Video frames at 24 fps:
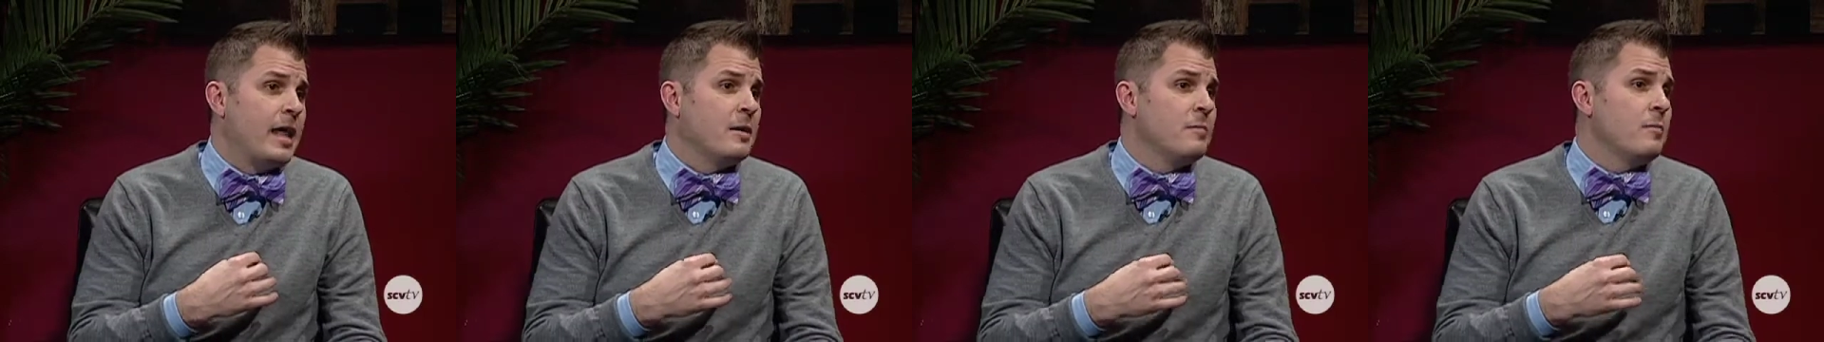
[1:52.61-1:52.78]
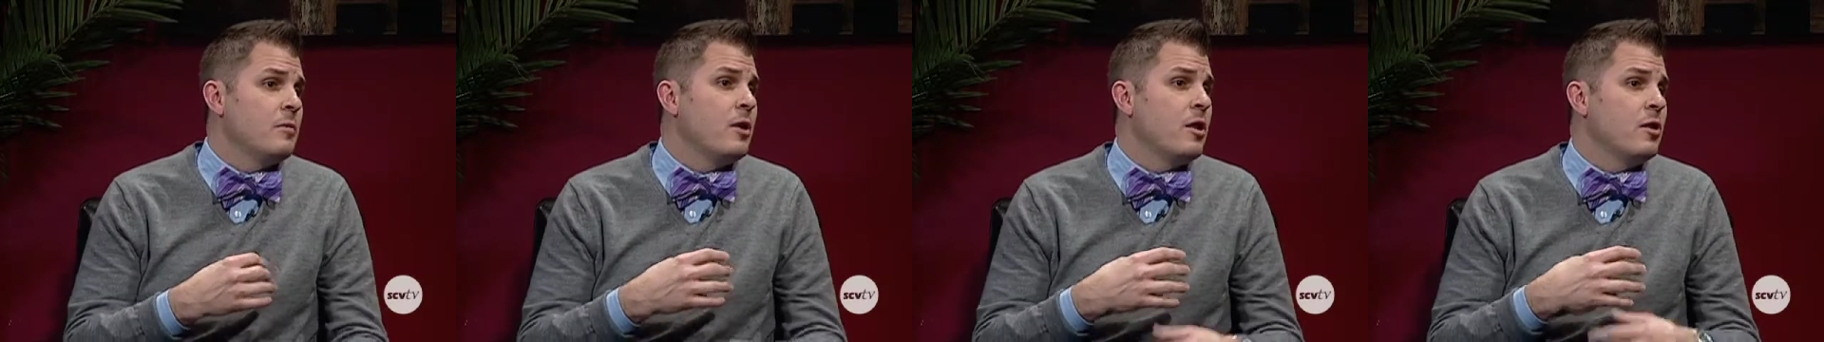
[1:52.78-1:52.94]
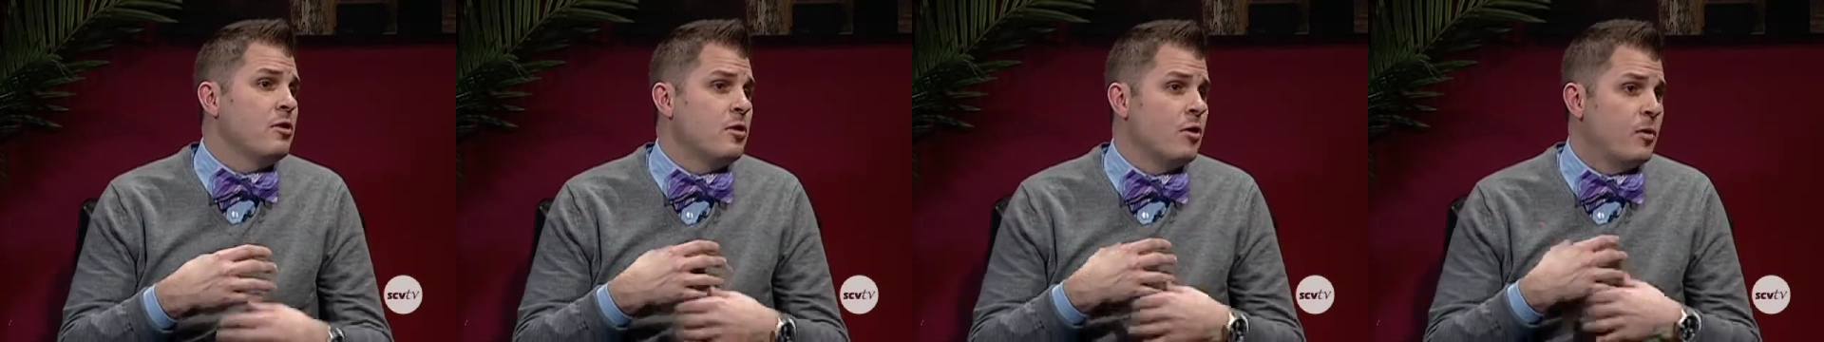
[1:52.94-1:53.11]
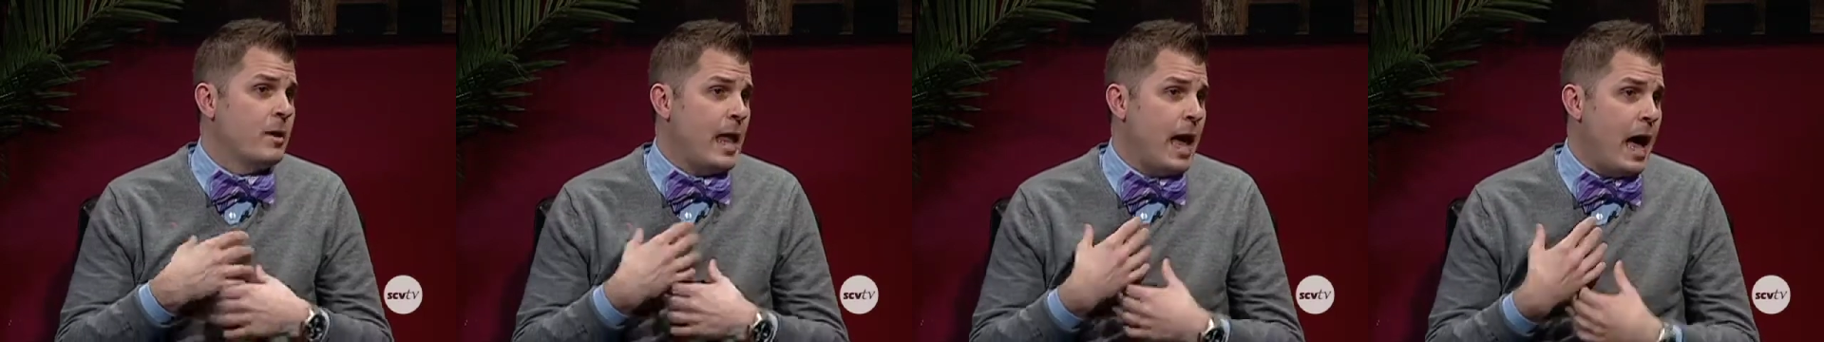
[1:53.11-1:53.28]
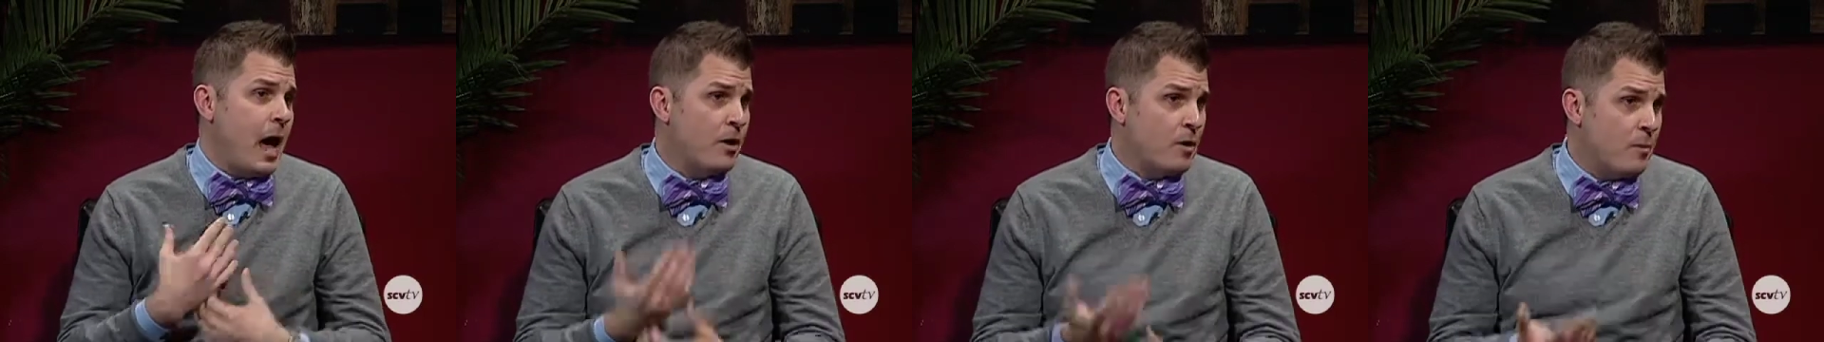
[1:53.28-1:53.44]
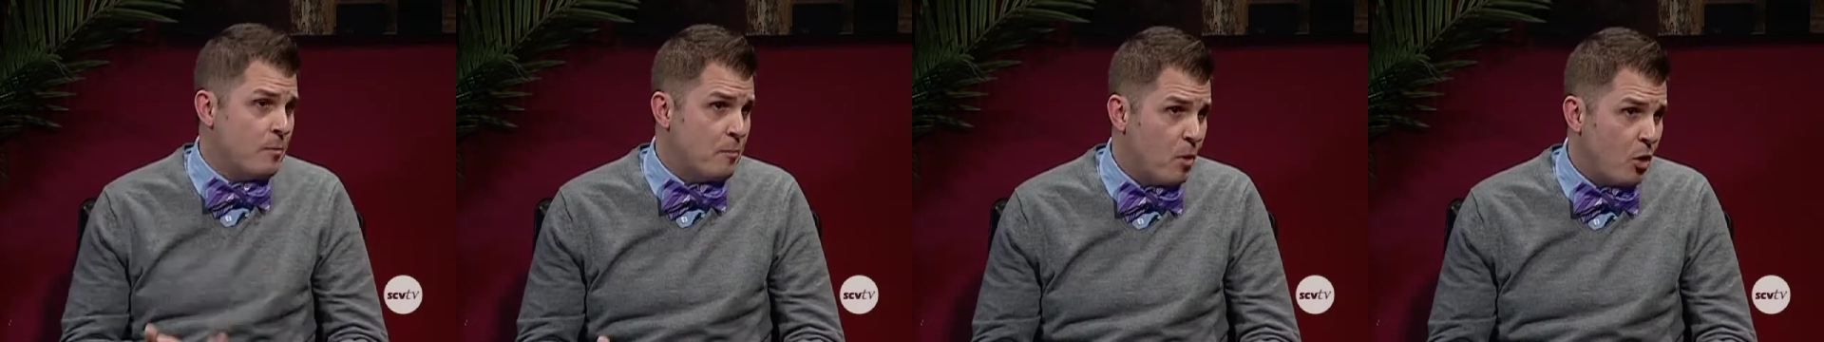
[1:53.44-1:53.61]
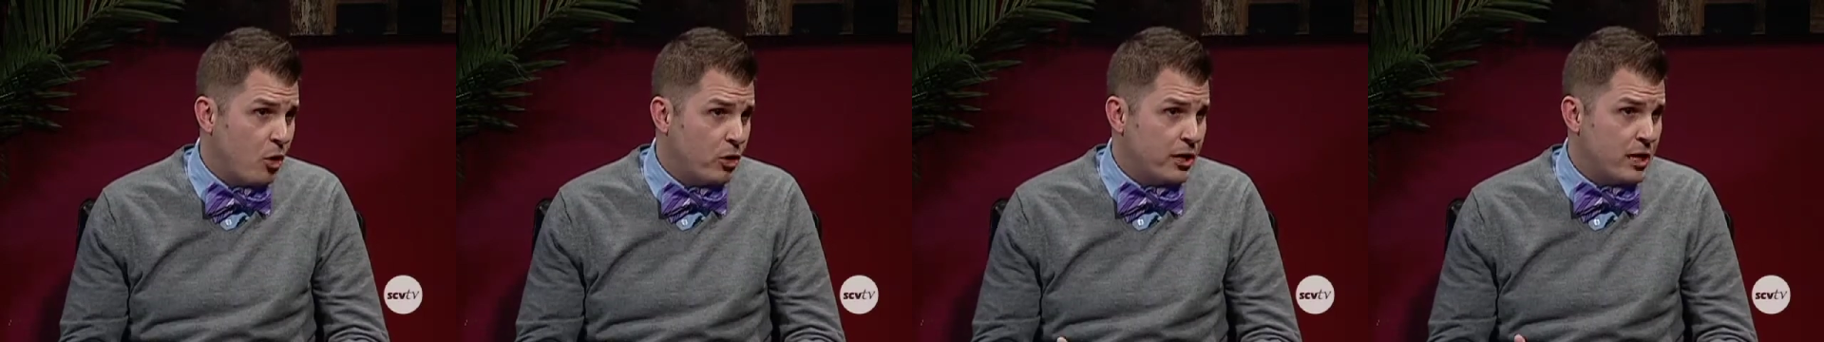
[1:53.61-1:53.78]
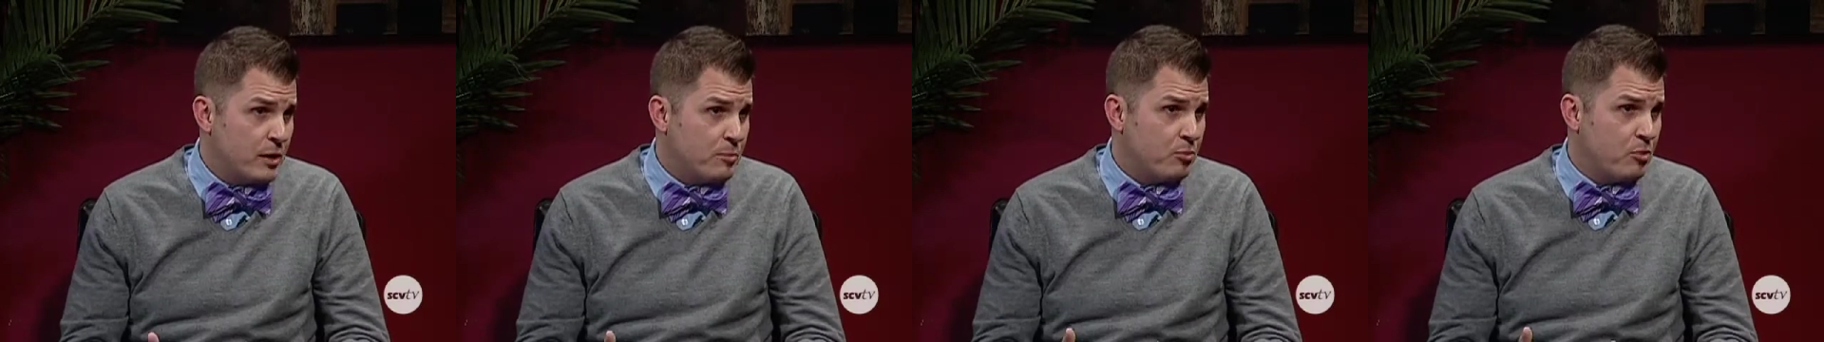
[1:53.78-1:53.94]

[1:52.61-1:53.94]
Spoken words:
and knowing how to market